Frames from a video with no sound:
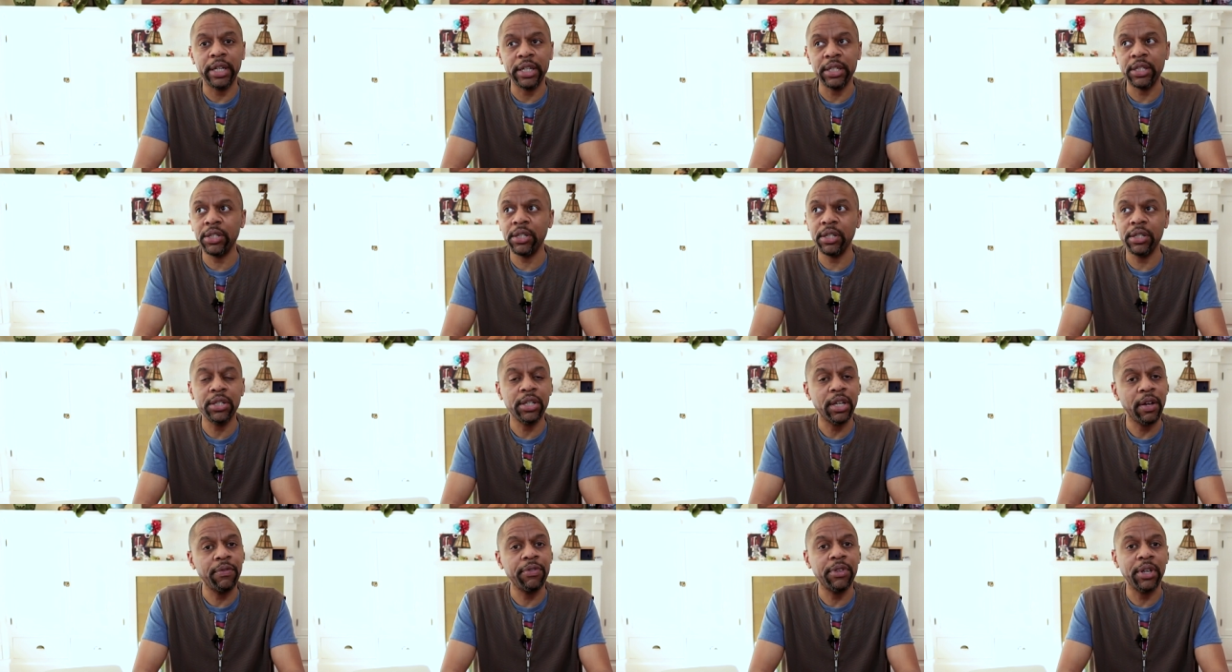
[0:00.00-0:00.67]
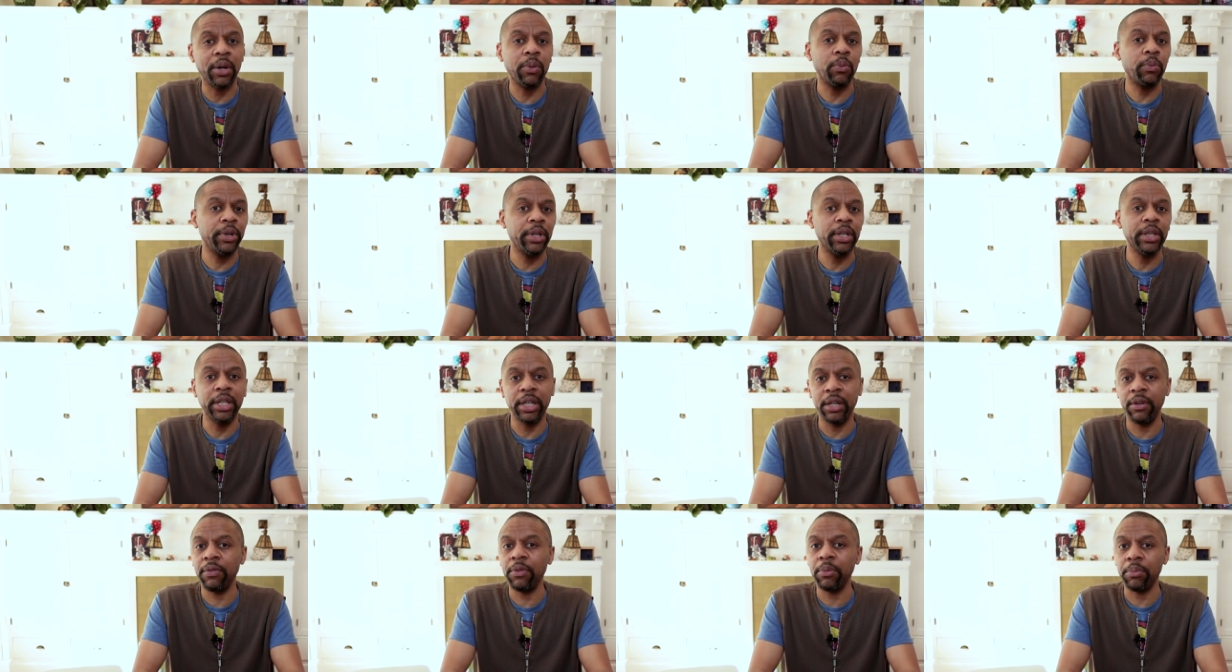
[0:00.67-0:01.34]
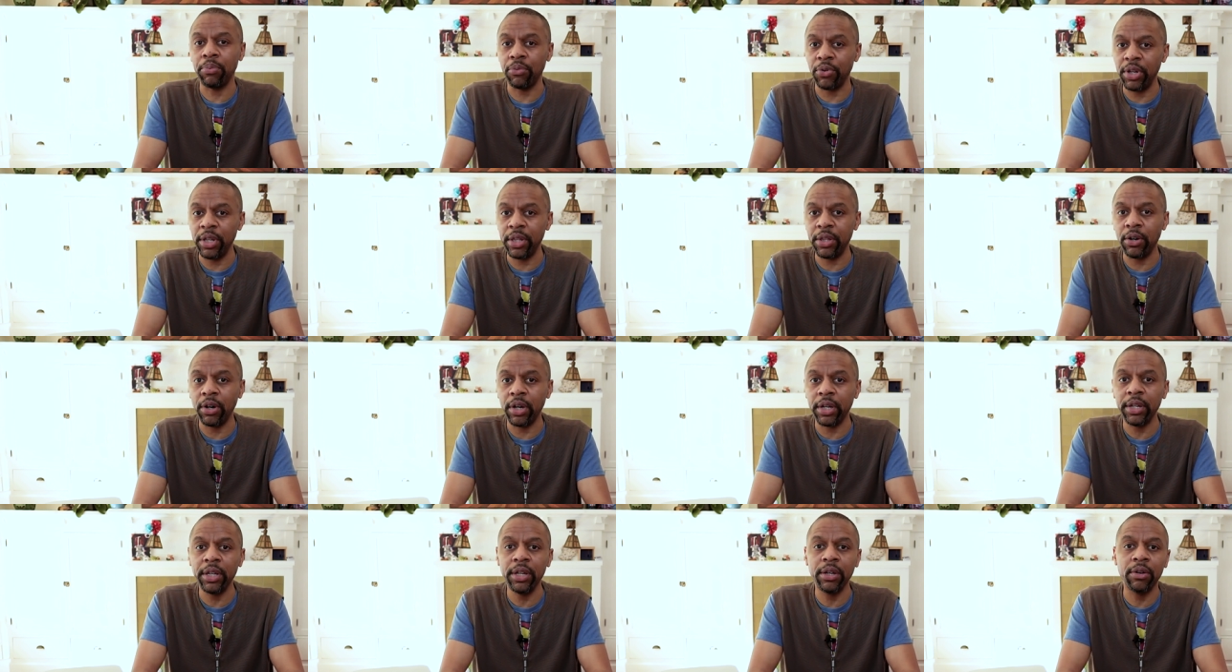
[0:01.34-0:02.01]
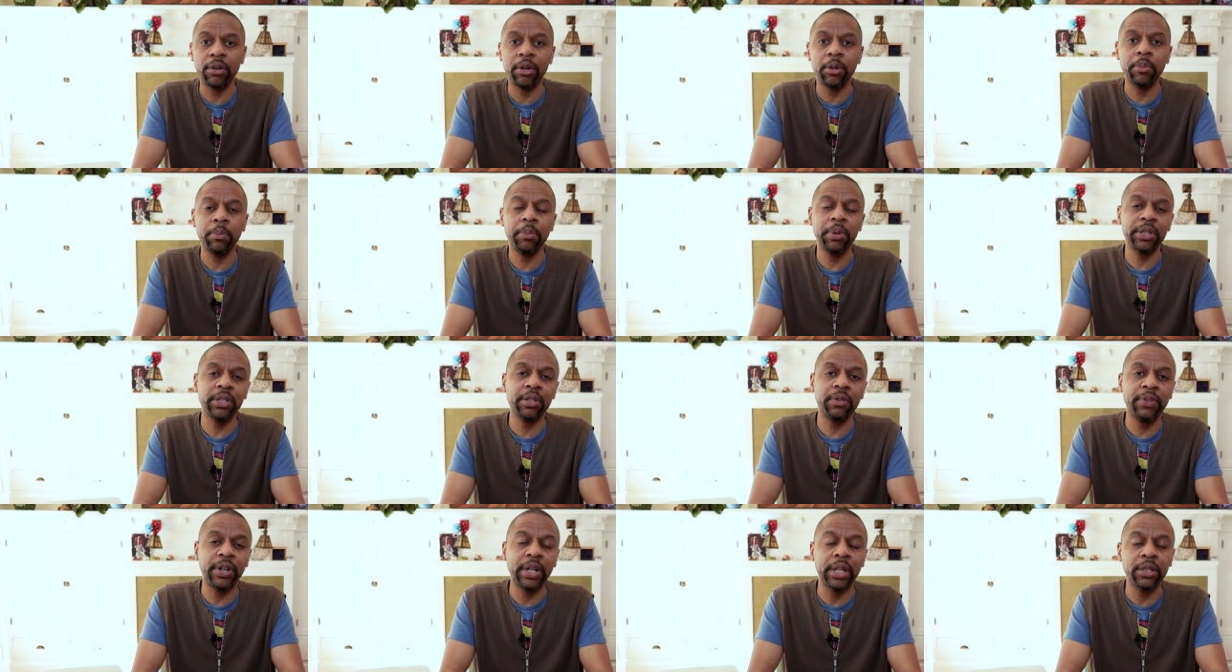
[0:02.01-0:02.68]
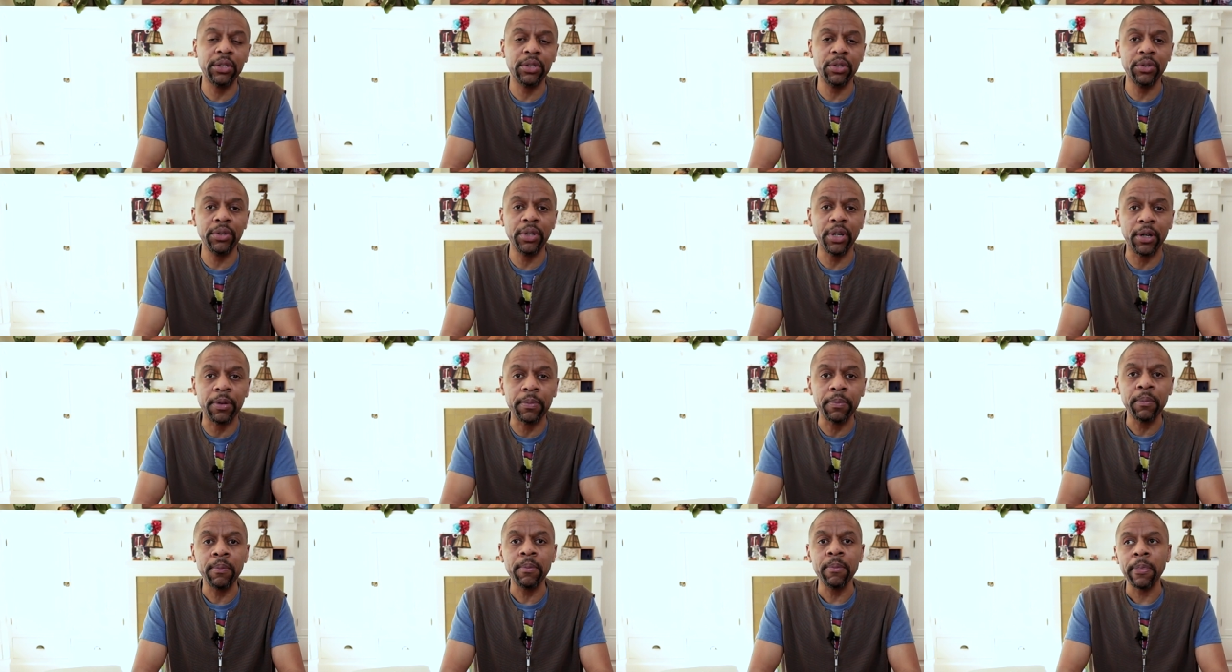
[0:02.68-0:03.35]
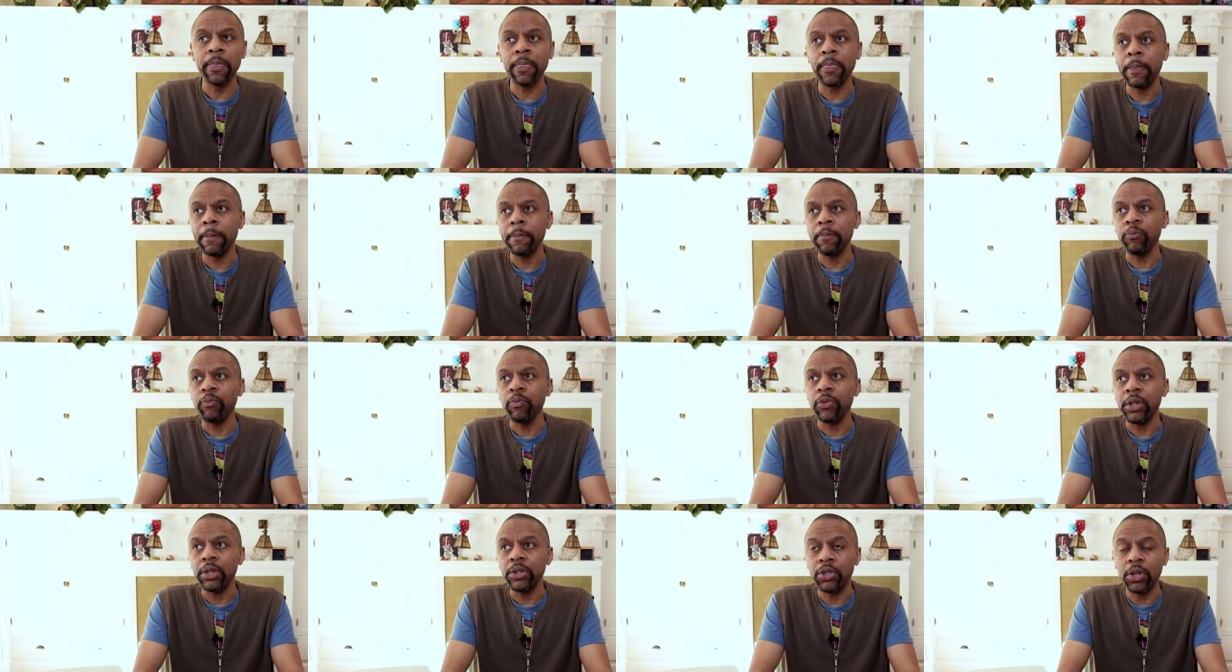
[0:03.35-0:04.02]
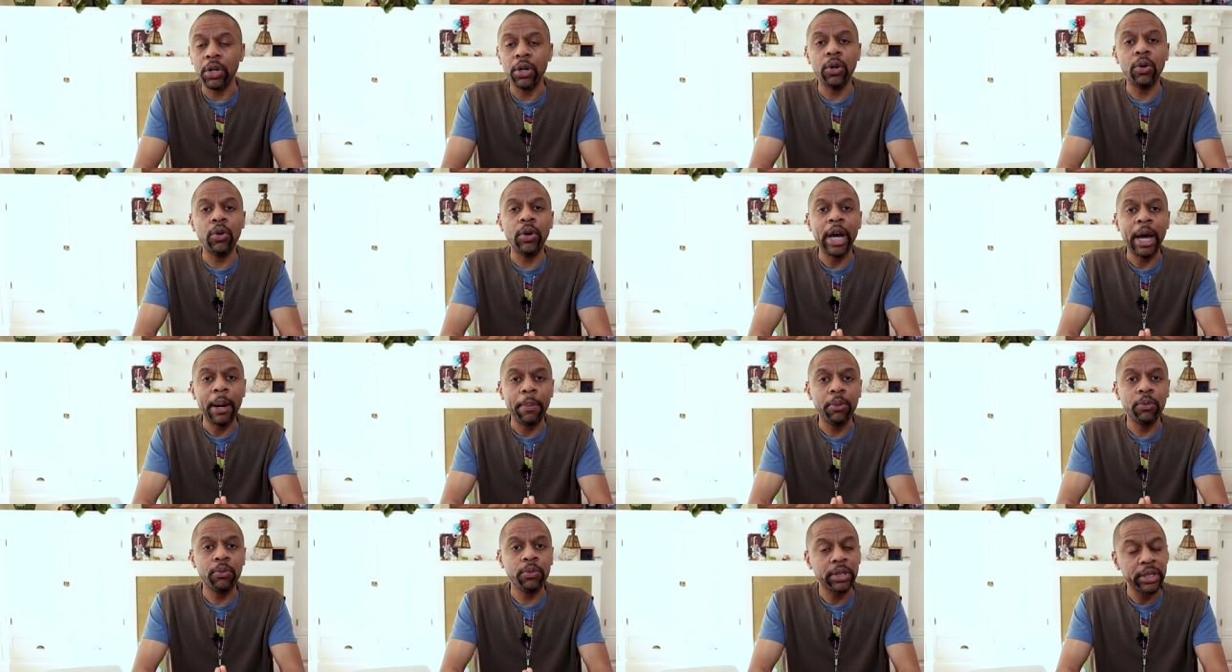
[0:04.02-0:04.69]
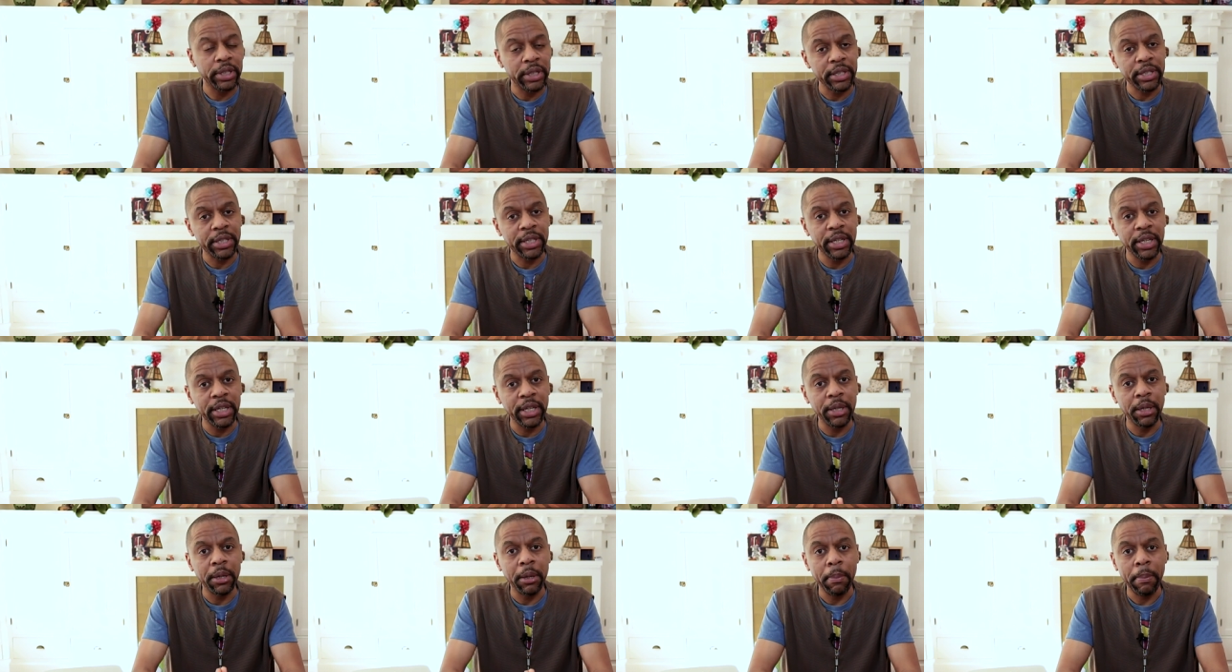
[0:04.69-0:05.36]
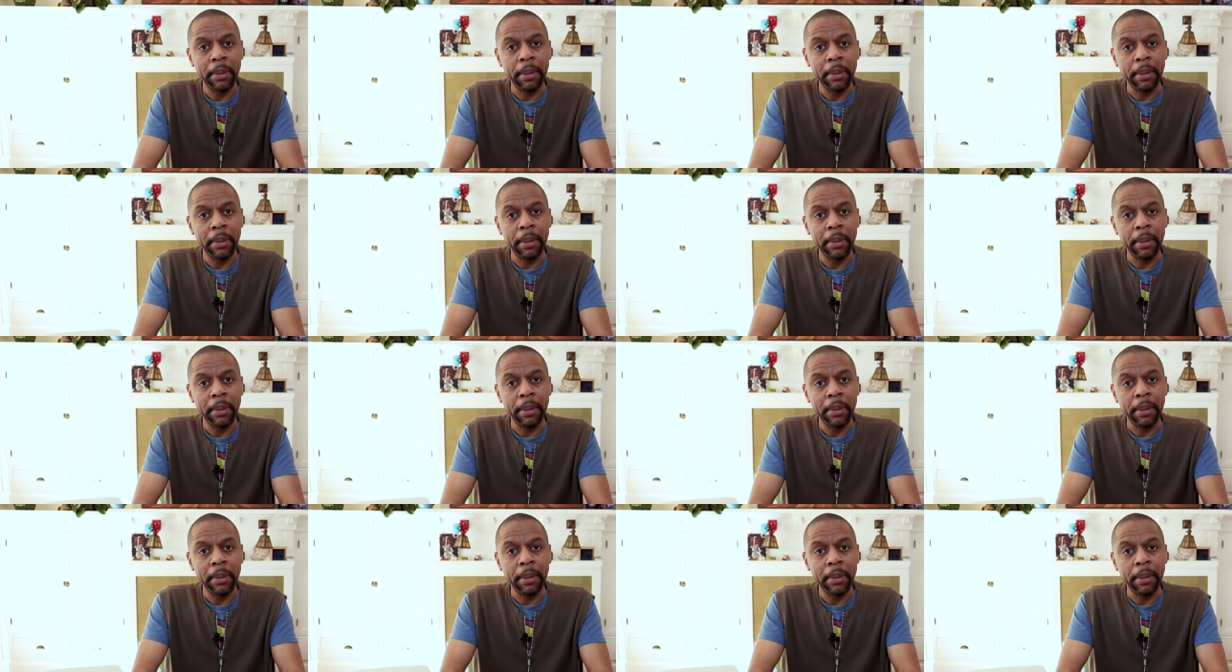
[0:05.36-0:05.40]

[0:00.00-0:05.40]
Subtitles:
That's the stuff that we live and breathe on here at Pixel Valley Studio. So Apple released the